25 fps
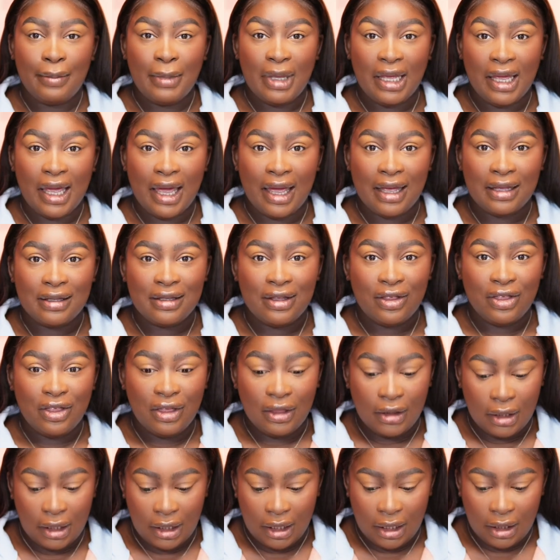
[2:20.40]
me get
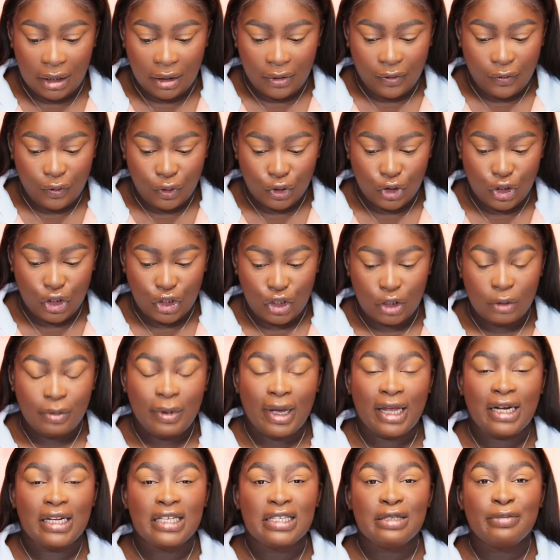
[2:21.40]
the 42
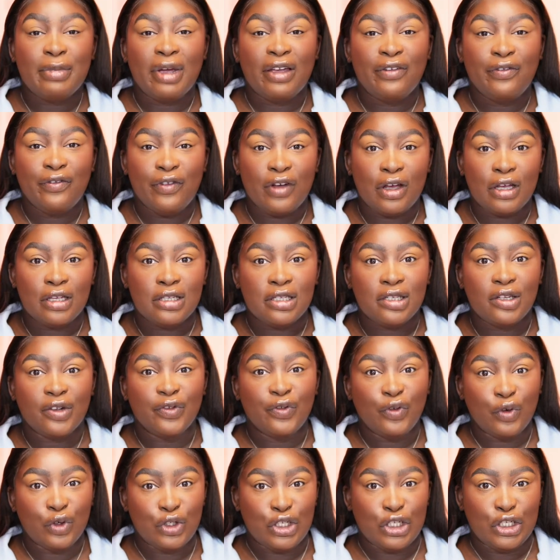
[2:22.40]
pound. This is my first
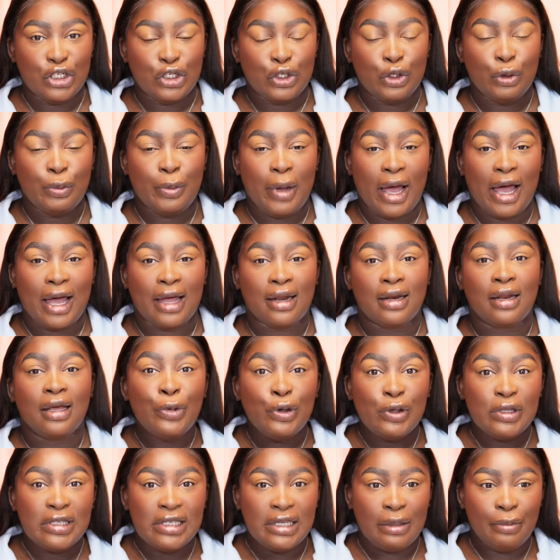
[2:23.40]
42 pound
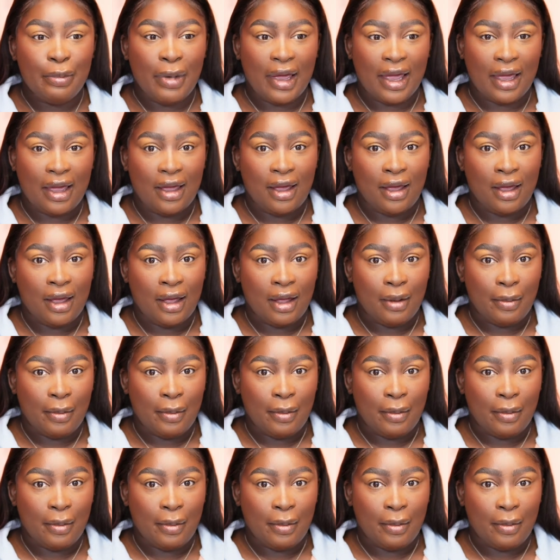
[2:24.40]
Beauty Bay